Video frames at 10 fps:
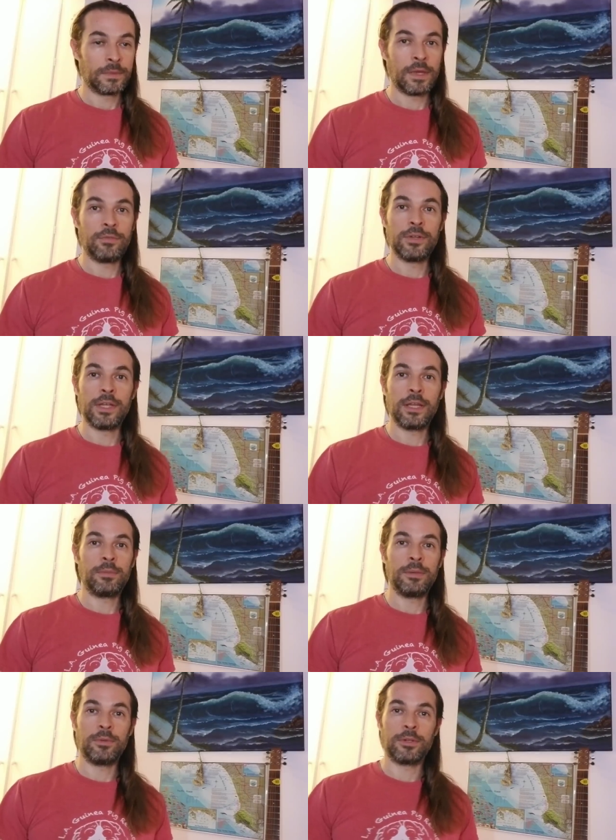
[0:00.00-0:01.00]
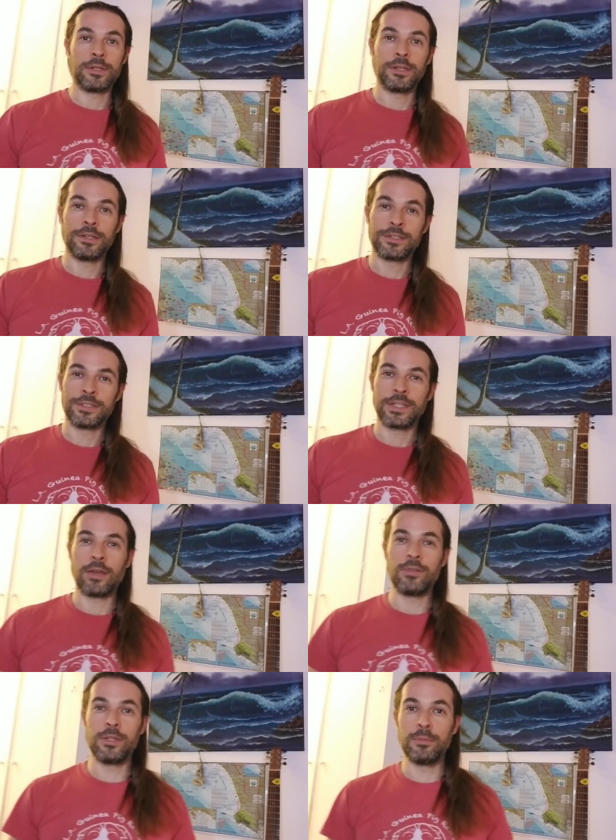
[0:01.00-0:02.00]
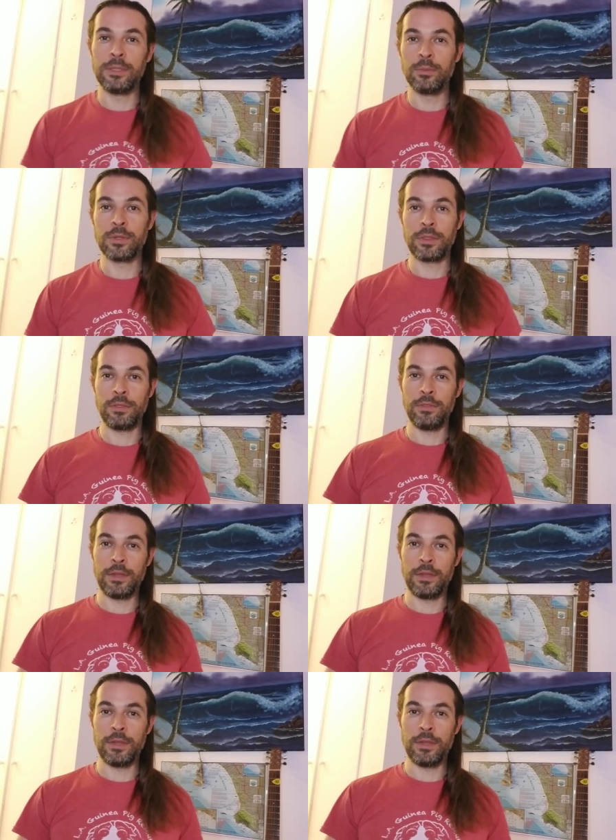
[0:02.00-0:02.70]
every day people are astounding me with